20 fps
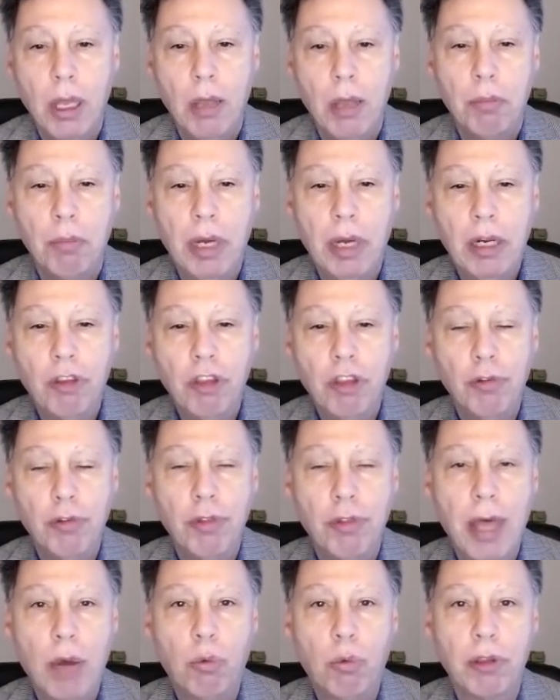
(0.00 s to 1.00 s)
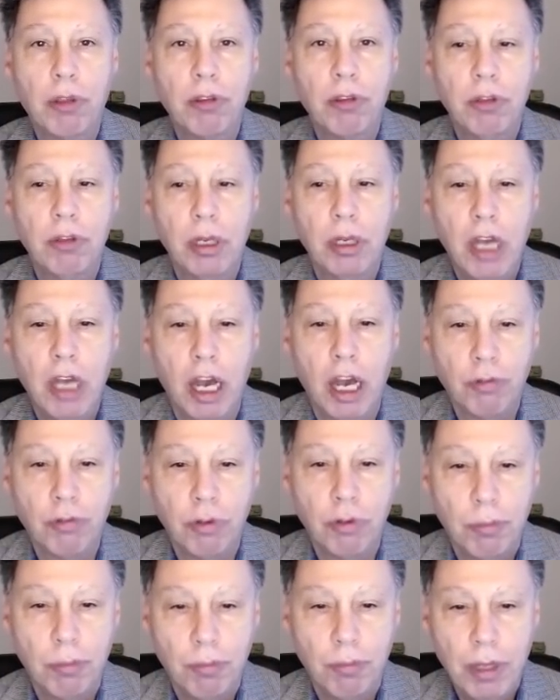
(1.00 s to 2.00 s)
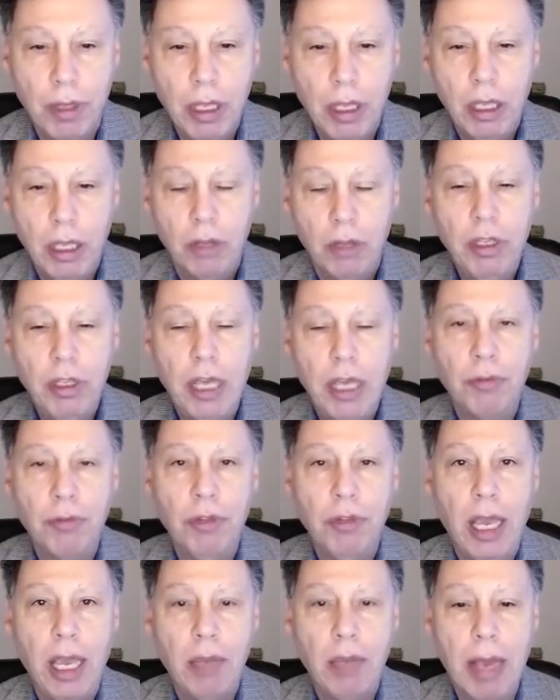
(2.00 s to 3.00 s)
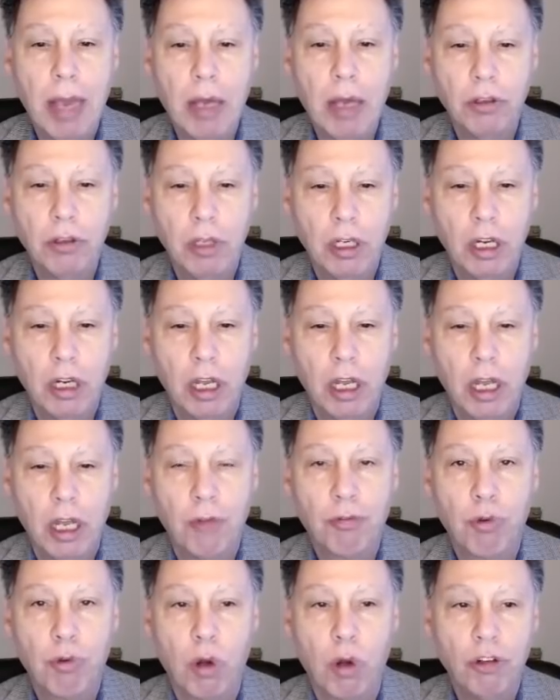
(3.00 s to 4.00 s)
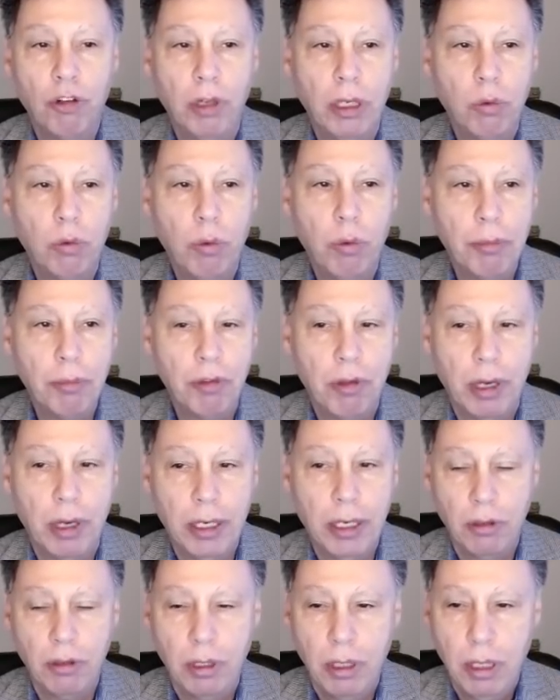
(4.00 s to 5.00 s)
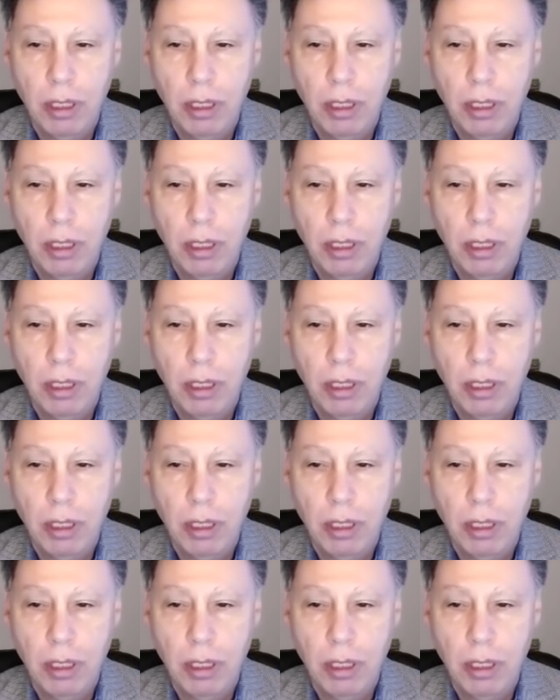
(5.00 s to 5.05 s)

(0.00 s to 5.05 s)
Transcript: But as if that wasn't enough, the FDA mounted a fraudulent website.